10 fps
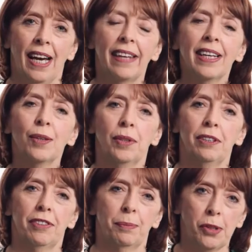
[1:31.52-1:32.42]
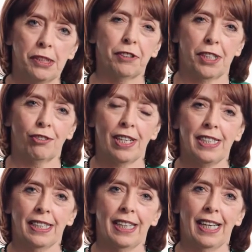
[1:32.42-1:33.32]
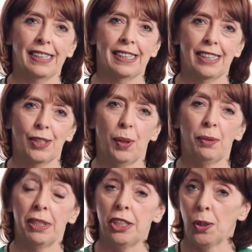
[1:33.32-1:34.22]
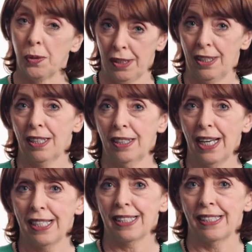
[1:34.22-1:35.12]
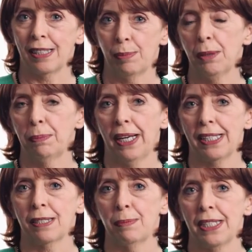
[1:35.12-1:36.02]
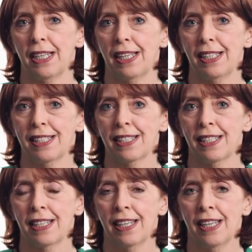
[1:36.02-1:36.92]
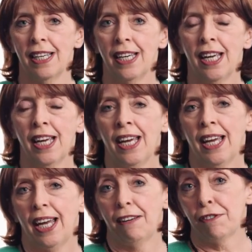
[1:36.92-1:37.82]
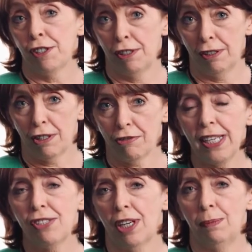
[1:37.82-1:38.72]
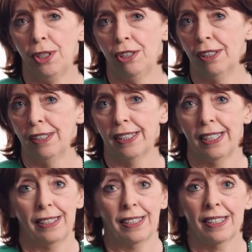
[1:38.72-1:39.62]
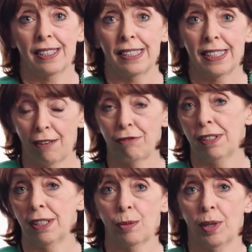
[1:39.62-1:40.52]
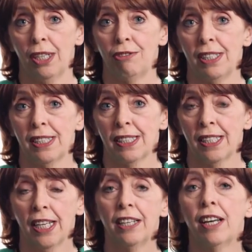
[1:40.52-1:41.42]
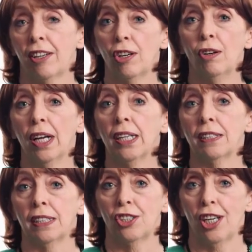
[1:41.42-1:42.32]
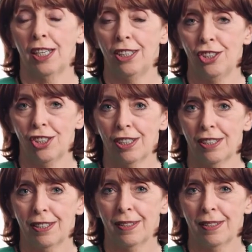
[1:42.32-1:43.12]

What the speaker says: I think one of the most frustrating things is when we don't learn lessons about past mistakes. After three tribunals and several inquiries, not a whole lot has changed.